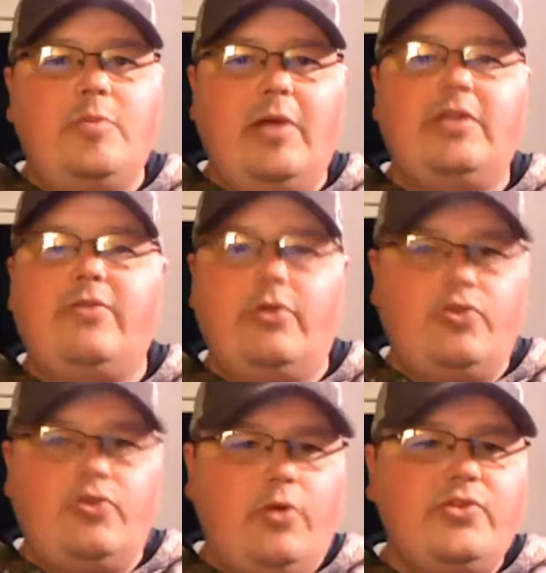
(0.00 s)
me about
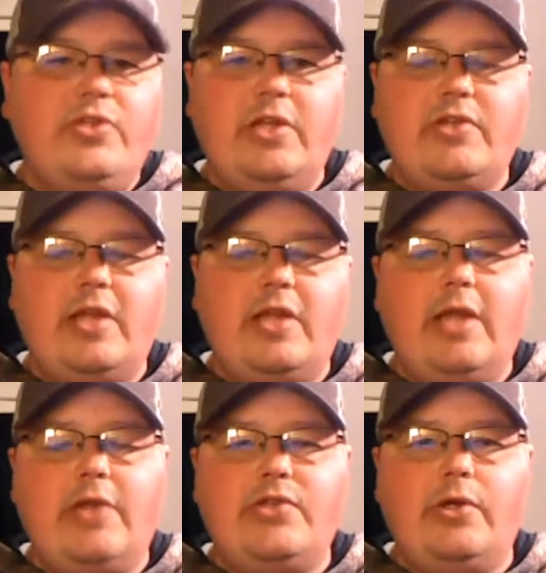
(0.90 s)
different drones and things like
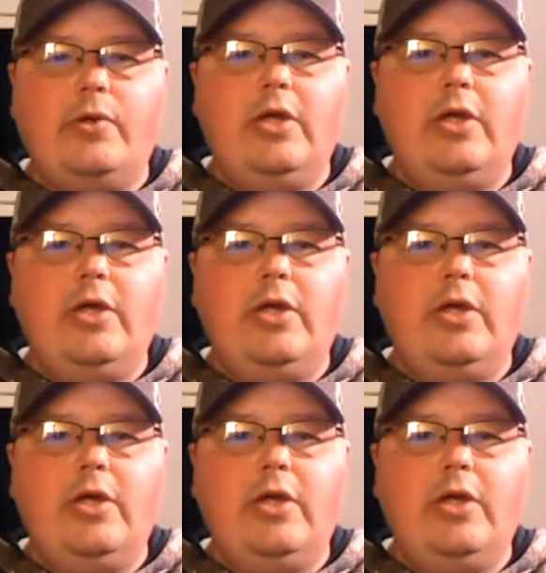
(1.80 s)
that. So